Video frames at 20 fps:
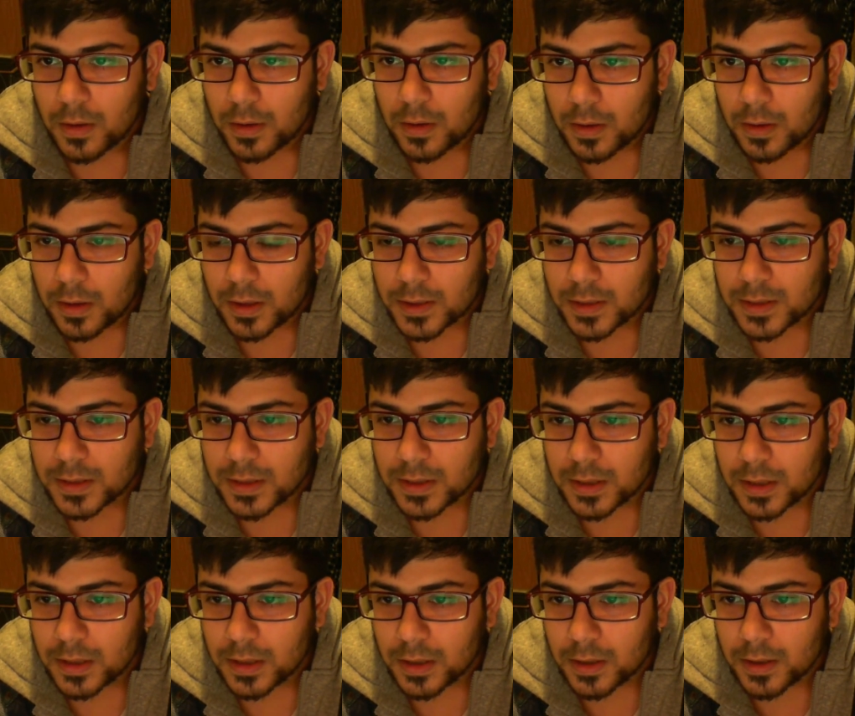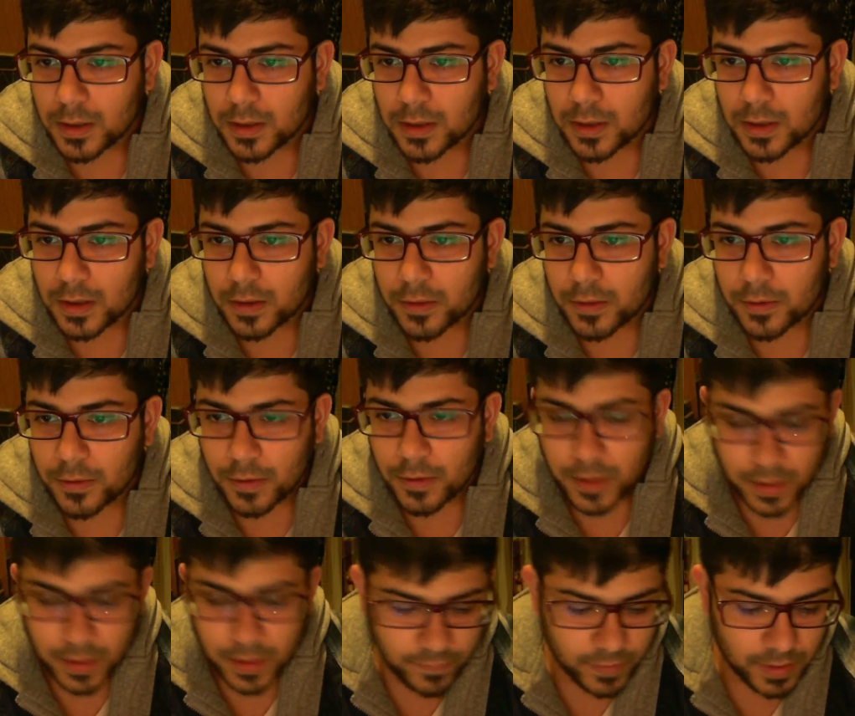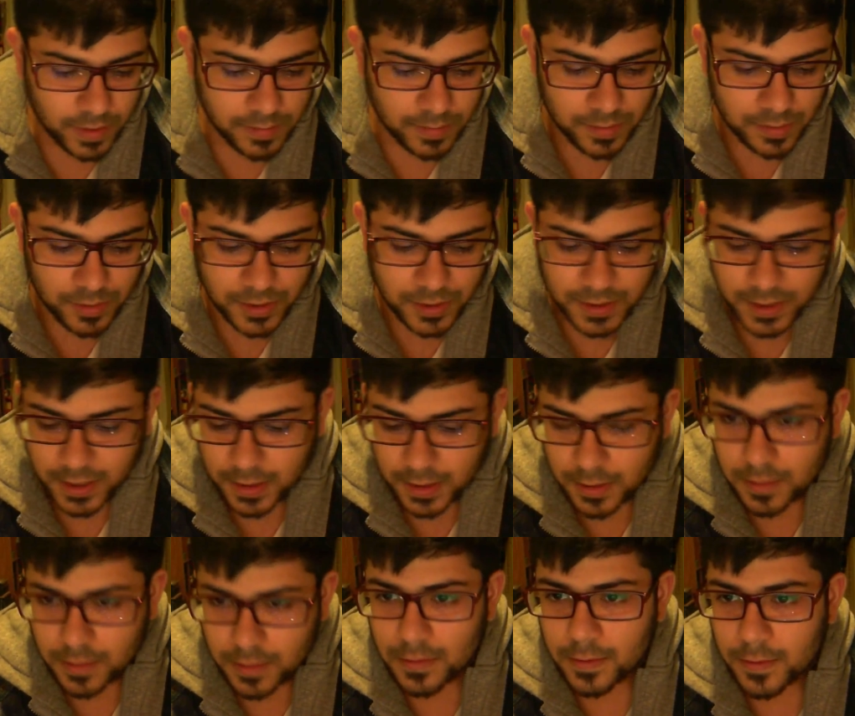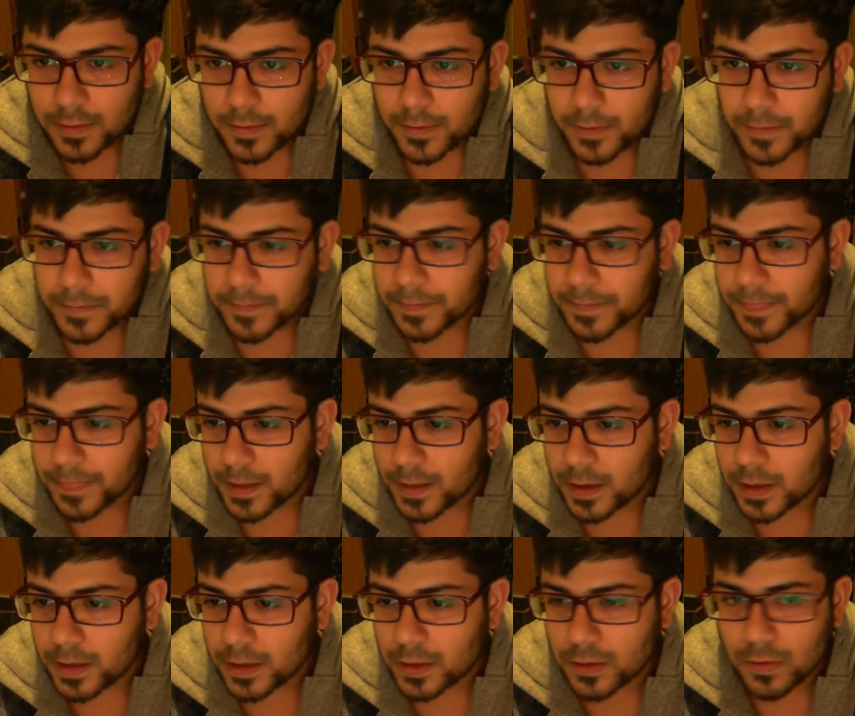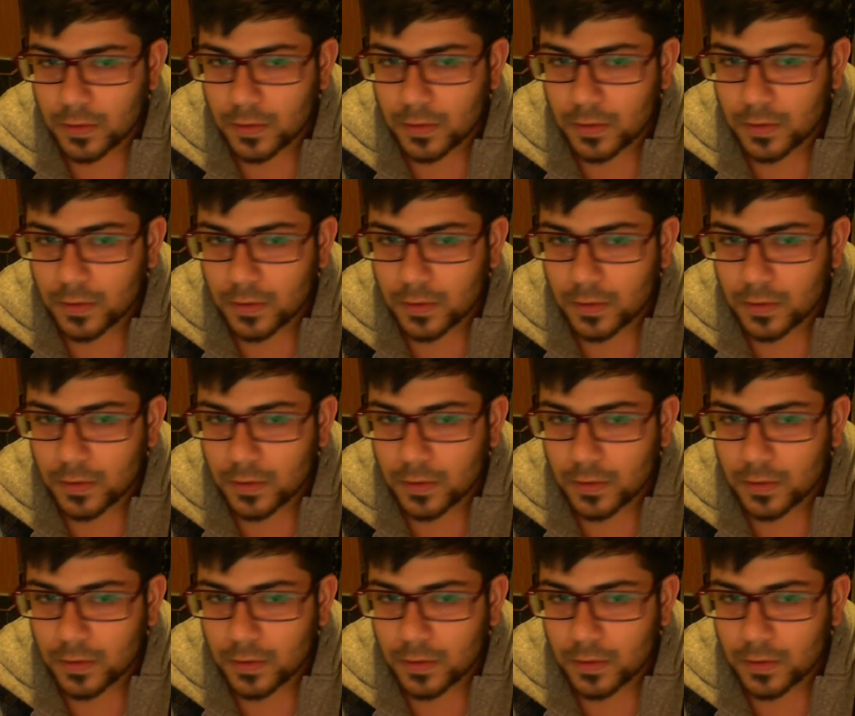Let's see. Uh, thirty frames per second, and hit the OK